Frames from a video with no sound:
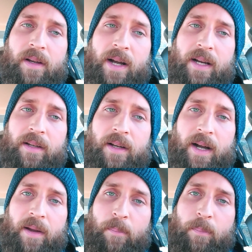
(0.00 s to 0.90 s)
and I
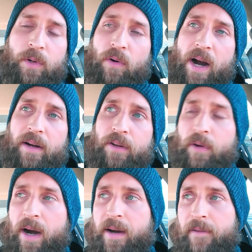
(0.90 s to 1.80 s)
cried and cried.